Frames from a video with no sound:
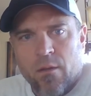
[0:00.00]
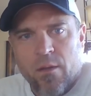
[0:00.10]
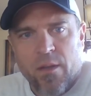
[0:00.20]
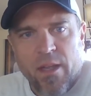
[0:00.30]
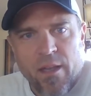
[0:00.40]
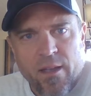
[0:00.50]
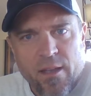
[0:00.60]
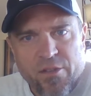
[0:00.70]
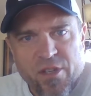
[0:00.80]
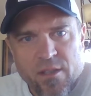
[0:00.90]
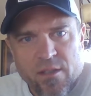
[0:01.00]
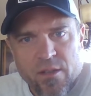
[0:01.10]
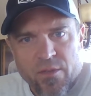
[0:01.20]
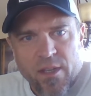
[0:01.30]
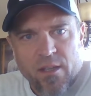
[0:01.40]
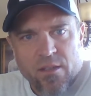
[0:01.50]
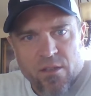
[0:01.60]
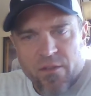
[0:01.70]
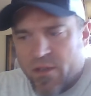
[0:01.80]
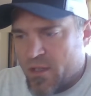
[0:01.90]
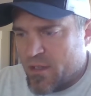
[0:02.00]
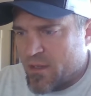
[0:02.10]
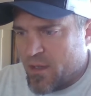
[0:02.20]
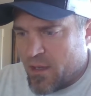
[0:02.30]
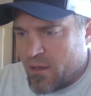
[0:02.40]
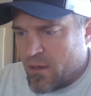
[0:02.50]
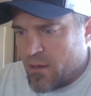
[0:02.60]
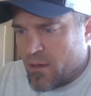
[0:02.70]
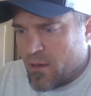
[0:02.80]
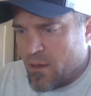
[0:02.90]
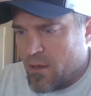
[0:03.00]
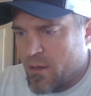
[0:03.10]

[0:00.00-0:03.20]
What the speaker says: Okay, I got Gensco Tech Services here.